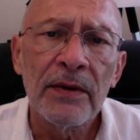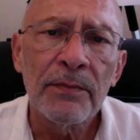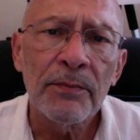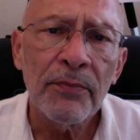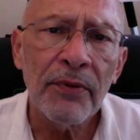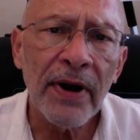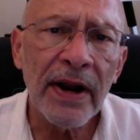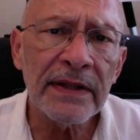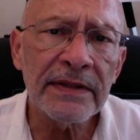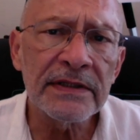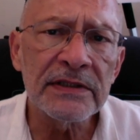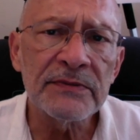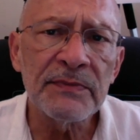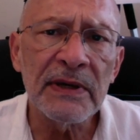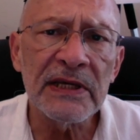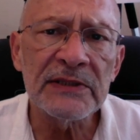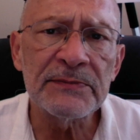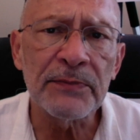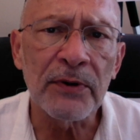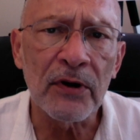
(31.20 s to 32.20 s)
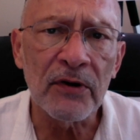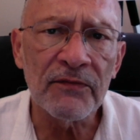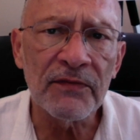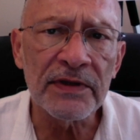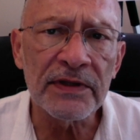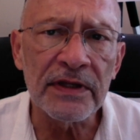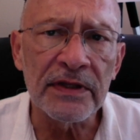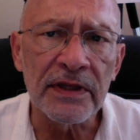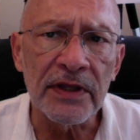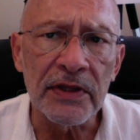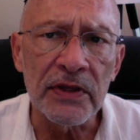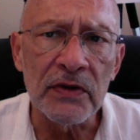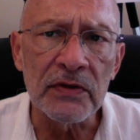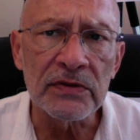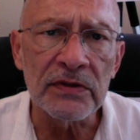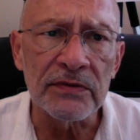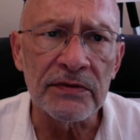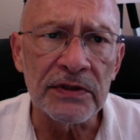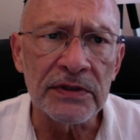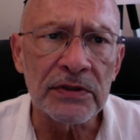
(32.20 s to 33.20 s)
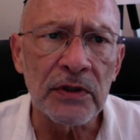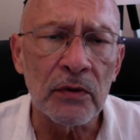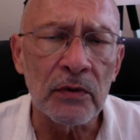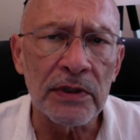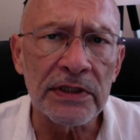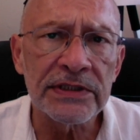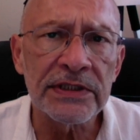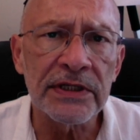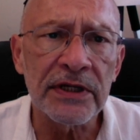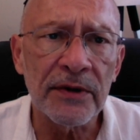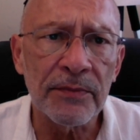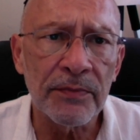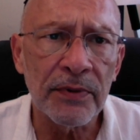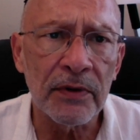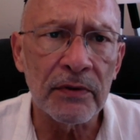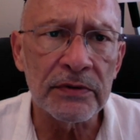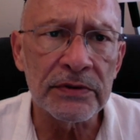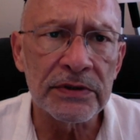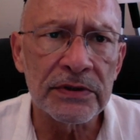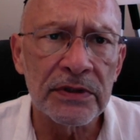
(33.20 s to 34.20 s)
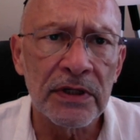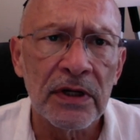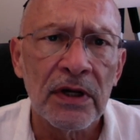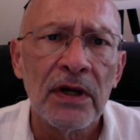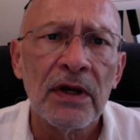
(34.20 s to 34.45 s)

Practice makes perfect in the use of this holistic approach.